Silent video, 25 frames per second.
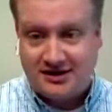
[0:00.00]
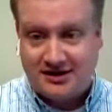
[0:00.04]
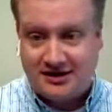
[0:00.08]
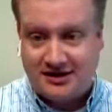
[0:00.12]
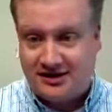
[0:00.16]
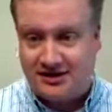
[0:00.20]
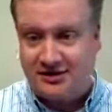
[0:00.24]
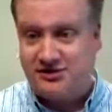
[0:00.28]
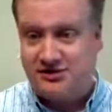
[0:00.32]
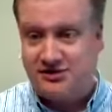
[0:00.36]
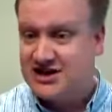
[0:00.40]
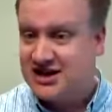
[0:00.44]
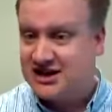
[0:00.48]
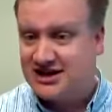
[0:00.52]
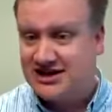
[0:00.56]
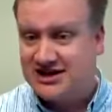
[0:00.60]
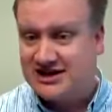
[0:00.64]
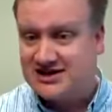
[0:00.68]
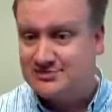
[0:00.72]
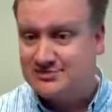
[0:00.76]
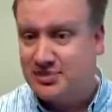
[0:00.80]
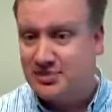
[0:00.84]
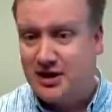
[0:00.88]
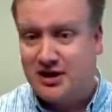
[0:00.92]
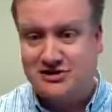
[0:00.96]
do you check
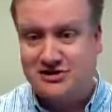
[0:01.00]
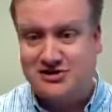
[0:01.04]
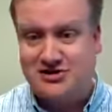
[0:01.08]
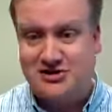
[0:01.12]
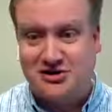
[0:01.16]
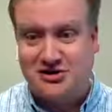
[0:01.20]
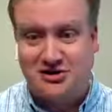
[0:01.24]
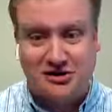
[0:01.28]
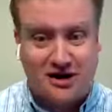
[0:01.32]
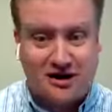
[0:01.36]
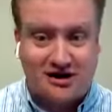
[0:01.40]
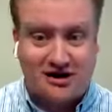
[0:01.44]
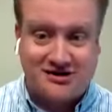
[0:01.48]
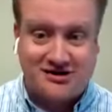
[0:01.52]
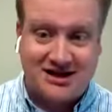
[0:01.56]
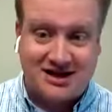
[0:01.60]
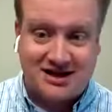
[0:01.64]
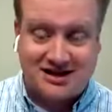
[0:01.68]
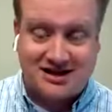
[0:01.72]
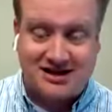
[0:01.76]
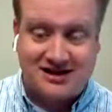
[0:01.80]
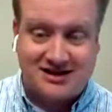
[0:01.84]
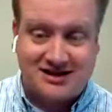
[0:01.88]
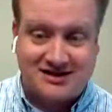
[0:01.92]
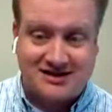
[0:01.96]
this box, do you not
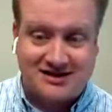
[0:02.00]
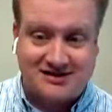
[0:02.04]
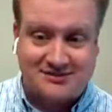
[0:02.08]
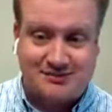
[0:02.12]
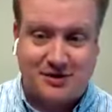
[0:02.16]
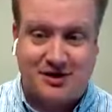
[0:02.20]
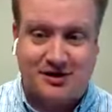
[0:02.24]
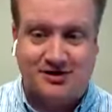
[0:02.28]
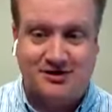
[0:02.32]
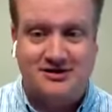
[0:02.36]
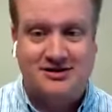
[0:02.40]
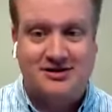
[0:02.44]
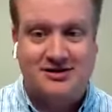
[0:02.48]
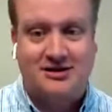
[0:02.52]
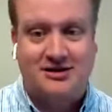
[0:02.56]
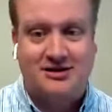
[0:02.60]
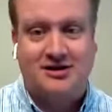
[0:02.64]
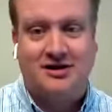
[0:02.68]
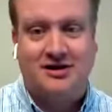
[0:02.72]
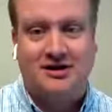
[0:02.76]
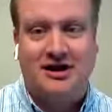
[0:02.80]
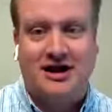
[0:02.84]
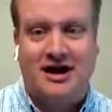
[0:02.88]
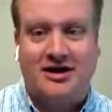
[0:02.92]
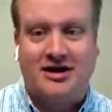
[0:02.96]
check this box?
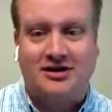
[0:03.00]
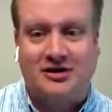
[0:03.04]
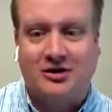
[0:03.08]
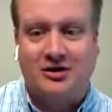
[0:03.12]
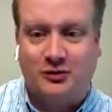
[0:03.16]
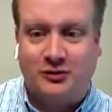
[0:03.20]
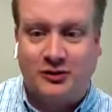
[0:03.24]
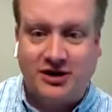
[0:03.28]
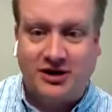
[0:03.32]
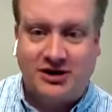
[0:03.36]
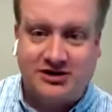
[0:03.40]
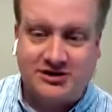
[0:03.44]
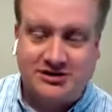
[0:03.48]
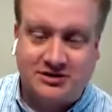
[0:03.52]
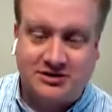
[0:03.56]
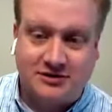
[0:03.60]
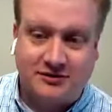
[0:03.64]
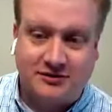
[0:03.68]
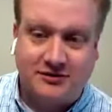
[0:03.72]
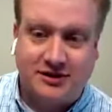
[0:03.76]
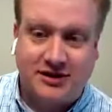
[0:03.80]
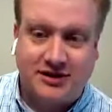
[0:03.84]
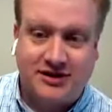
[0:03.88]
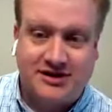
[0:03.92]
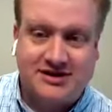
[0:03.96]
How do you
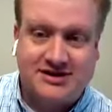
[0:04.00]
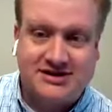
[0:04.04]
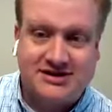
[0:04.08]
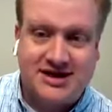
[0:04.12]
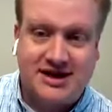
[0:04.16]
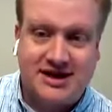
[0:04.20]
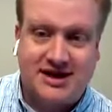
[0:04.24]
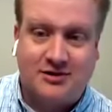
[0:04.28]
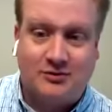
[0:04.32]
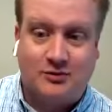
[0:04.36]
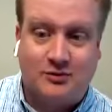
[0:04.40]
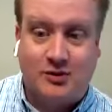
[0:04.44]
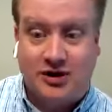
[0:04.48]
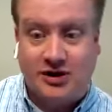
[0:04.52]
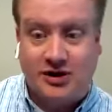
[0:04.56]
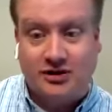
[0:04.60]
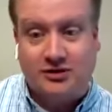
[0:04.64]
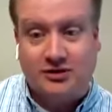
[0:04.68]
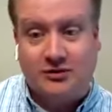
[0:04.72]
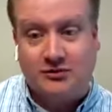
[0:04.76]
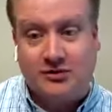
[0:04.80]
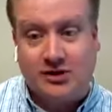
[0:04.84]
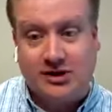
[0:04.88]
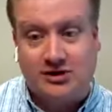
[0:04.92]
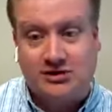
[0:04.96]
register in the state, and what do
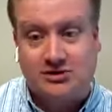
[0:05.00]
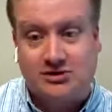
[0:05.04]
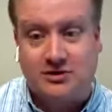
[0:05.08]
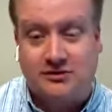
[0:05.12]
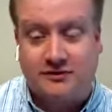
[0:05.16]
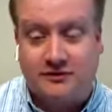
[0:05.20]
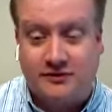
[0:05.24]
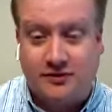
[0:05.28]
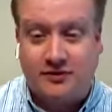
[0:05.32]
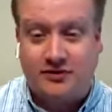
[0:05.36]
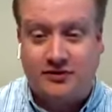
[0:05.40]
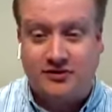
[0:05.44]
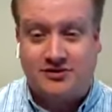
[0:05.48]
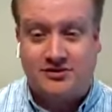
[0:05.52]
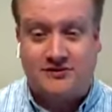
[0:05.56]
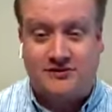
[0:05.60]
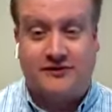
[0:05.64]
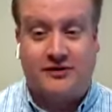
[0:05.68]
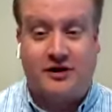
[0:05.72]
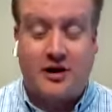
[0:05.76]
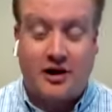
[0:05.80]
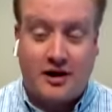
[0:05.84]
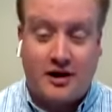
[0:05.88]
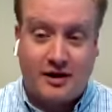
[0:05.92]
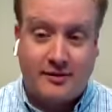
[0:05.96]
you register for is a
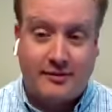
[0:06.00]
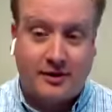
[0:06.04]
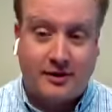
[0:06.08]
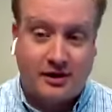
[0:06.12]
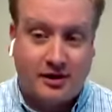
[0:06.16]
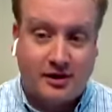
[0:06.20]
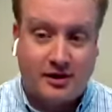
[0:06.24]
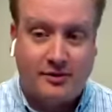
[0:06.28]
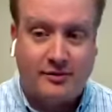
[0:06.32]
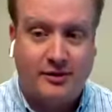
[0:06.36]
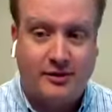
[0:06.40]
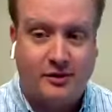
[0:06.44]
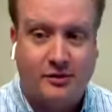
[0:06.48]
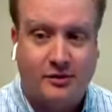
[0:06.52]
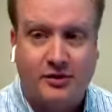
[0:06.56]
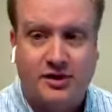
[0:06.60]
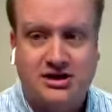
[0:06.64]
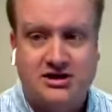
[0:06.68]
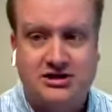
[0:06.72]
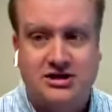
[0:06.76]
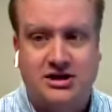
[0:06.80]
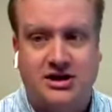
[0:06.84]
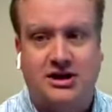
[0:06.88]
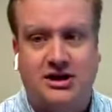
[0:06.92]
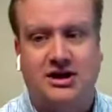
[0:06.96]
common
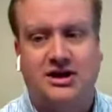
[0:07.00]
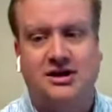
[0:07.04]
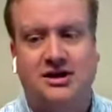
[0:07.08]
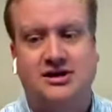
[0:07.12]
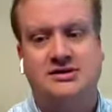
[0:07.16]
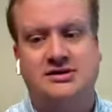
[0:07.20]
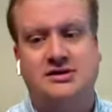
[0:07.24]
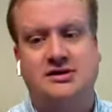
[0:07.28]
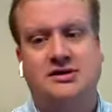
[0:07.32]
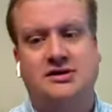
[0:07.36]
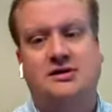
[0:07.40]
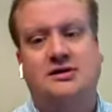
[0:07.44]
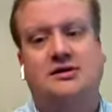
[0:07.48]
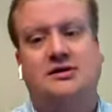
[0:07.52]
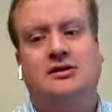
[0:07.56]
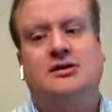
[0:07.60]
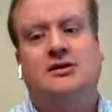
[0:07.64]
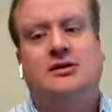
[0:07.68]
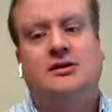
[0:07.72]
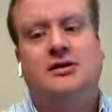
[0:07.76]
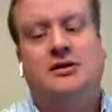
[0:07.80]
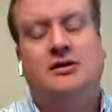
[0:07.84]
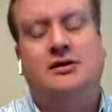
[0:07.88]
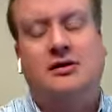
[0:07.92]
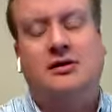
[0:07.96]
question, and it's
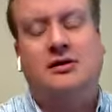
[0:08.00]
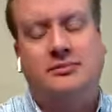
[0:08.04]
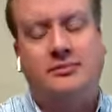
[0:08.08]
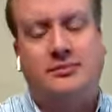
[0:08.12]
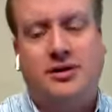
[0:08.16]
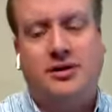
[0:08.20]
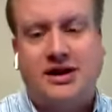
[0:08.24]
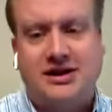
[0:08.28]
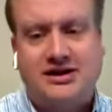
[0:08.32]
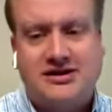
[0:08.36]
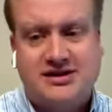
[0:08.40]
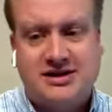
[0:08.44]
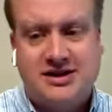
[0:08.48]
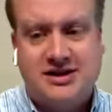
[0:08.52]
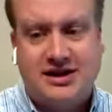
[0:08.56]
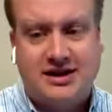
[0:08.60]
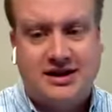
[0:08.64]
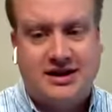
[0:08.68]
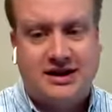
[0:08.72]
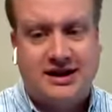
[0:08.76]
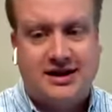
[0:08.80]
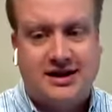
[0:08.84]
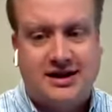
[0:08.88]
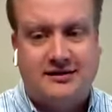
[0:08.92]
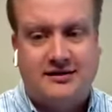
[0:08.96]
a
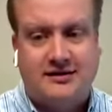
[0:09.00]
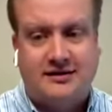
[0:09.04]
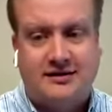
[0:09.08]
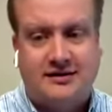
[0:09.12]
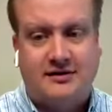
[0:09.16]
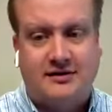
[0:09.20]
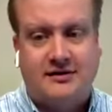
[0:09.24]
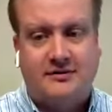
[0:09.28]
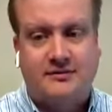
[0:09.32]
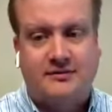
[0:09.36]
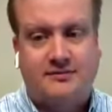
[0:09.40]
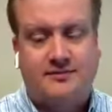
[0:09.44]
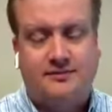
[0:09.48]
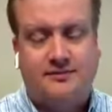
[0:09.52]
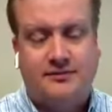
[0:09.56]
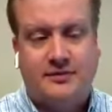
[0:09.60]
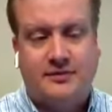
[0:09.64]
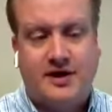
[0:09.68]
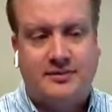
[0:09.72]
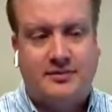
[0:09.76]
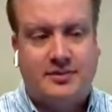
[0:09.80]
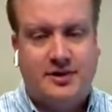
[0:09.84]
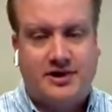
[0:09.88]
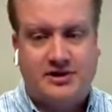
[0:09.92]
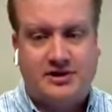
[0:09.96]
complexity that
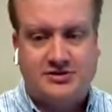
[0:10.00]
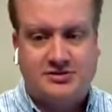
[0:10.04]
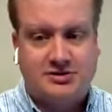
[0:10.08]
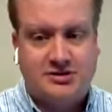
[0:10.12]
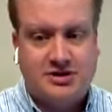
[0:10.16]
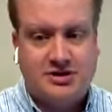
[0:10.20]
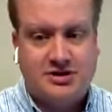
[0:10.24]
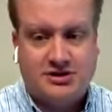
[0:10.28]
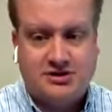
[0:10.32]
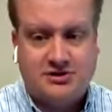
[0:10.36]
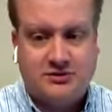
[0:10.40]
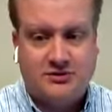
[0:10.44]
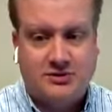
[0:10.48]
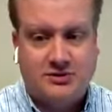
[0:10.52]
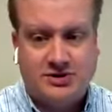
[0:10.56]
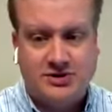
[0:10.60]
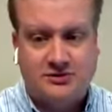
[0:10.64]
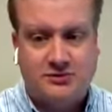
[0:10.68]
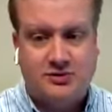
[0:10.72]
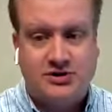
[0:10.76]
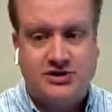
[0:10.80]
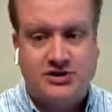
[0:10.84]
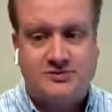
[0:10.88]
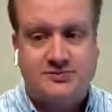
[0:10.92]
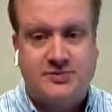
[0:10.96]
at Peiser Johnson
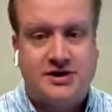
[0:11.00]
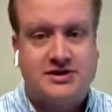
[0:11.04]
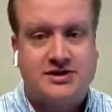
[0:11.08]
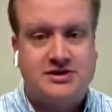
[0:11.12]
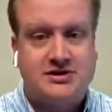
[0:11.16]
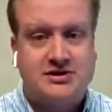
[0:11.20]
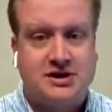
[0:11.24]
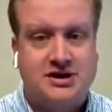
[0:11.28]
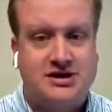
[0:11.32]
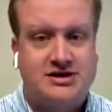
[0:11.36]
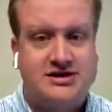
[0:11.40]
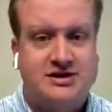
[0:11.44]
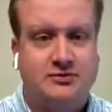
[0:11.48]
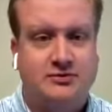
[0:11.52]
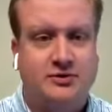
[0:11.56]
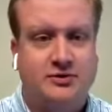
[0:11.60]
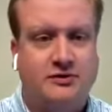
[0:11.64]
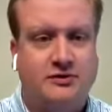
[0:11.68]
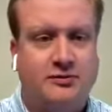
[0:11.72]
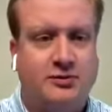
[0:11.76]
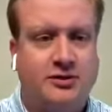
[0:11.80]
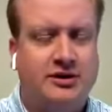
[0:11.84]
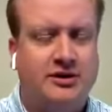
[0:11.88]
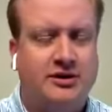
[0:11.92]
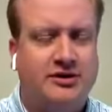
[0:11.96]
we specialize in.
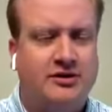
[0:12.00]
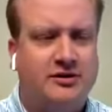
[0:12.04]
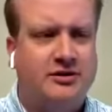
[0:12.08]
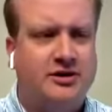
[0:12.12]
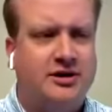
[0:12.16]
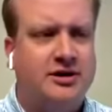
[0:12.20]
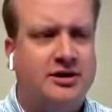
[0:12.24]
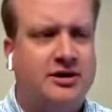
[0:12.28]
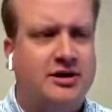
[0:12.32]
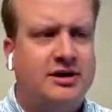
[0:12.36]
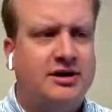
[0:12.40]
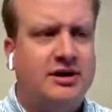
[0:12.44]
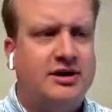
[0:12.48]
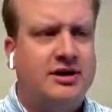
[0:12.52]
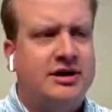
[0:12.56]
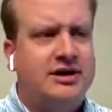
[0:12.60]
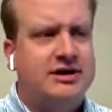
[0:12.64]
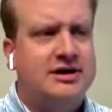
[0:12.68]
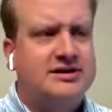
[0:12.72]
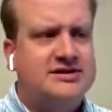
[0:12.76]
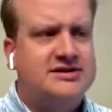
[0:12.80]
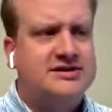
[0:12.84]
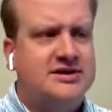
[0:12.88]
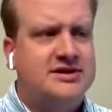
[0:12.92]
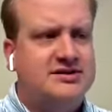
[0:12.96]
We've been doing
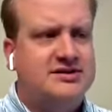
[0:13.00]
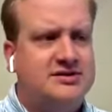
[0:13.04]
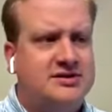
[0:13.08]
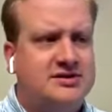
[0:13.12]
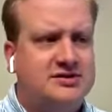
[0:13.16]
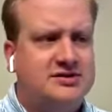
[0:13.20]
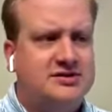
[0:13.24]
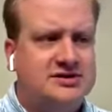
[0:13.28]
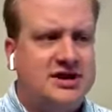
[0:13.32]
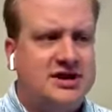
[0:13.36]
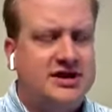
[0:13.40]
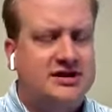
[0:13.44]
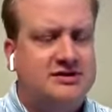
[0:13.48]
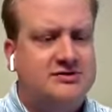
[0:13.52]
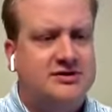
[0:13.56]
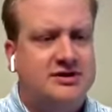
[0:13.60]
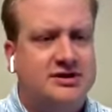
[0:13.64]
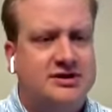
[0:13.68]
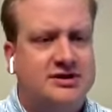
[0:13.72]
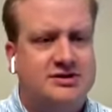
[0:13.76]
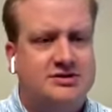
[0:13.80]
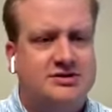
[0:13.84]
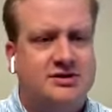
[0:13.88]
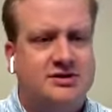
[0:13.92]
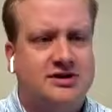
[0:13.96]
sales and use tax
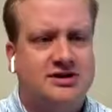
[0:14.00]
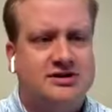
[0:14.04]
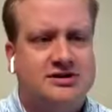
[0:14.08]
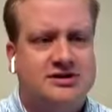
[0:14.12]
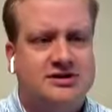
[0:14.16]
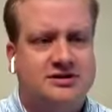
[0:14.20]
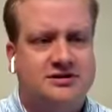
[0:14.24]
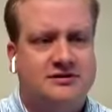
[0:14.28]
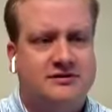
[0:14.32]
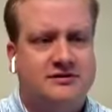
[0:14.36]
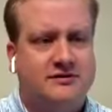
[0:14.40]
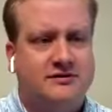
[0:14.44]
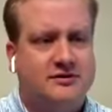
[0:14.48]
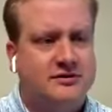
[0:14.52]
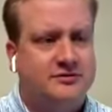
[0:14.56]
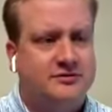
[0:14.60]
registrations